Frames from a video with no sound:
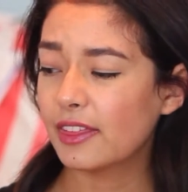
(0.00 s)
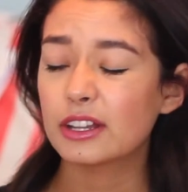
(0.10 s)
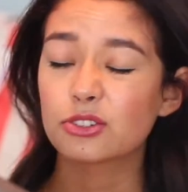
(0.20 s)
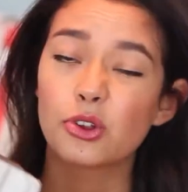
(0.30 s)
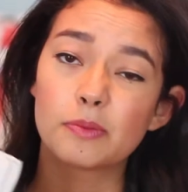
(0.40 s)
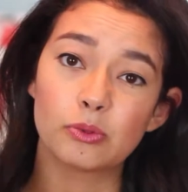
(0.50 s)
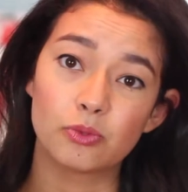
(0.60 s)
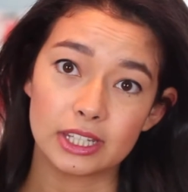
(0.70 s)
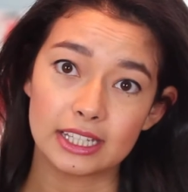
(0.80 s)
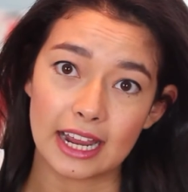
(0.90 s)
that it's going to be
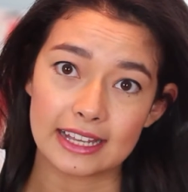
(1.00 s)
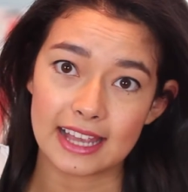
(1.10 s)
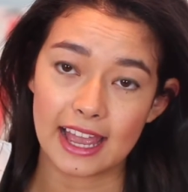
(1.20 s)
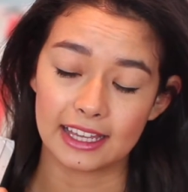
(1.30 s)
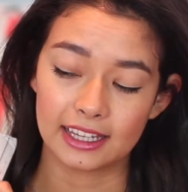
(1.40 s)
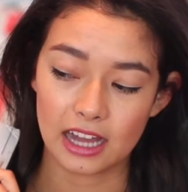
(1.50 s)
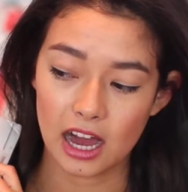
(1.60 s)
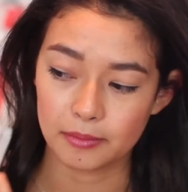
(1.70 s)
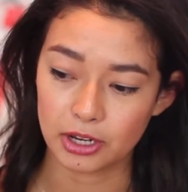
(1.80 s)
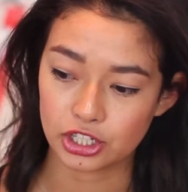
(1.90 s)
really nice hanging
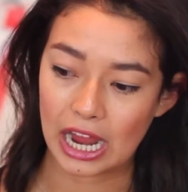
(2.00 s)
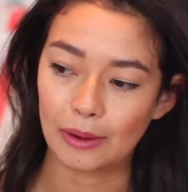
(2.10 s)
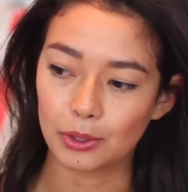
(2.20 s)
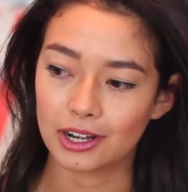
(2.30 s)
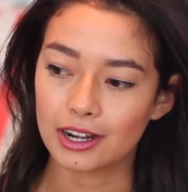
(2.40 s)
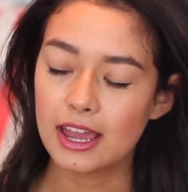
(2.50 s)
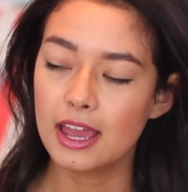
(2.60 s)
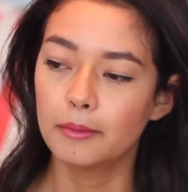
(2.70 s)
on my shower